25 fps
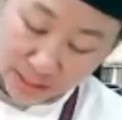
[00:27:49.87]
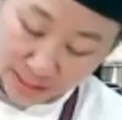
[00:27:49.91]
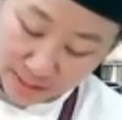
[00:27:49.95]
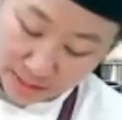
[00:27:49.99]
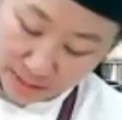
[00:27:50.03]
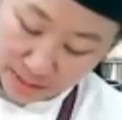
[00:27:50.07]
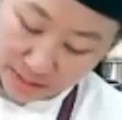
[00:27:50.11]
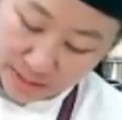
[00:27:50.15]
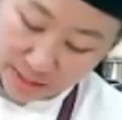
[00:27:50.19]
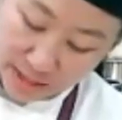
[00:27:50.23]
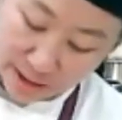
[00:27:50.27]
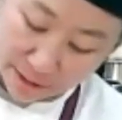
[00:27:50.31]

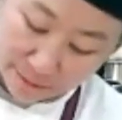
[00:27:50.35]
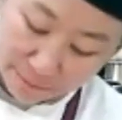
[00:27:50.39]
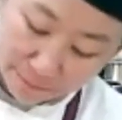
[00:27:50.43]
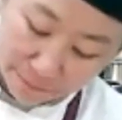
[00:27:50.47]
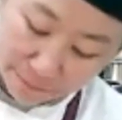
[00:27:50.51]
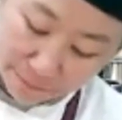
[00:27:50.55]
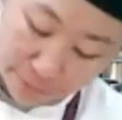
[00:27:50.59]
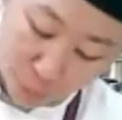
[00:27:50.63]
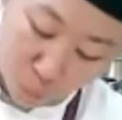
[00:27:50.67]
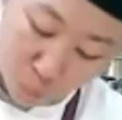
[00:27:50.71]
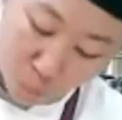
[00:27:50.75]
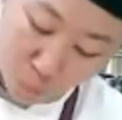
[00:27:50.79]
is if
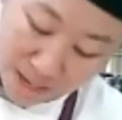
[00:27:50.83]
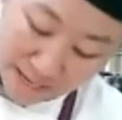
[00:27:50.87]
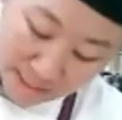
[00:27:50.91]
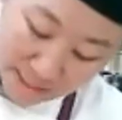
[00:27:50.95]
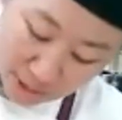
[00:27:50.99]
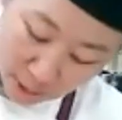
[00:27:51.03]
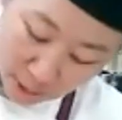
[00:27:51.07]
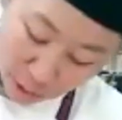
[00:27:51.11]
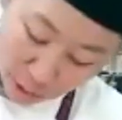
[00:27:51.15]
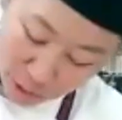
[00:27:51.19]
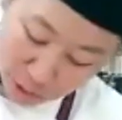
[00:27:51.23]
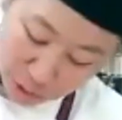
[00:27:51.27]
the
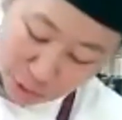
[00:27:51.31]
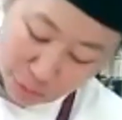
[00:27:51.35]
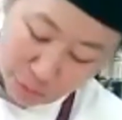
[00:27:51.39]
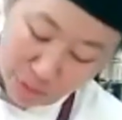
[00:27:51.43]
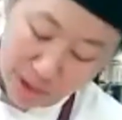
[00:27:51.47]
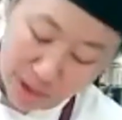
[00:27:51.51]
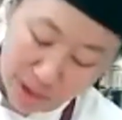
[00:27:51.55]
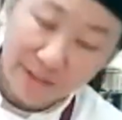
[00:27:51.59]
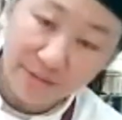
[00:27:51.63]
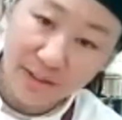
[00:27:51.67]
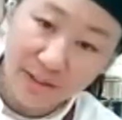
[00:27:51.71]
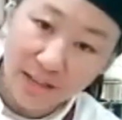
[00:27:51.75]
weights are
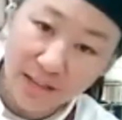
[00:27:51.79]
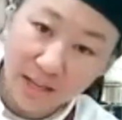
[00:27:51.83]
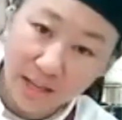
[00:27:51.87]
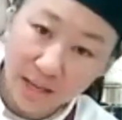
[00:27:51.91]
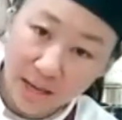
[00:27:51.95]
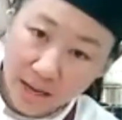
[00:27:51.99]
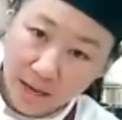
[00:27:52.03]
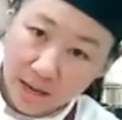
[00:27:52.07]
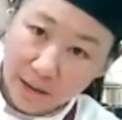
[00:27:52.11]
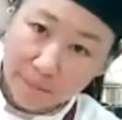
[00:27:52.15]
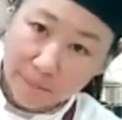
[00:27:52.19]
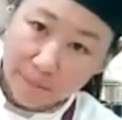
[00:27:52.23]
too heavy,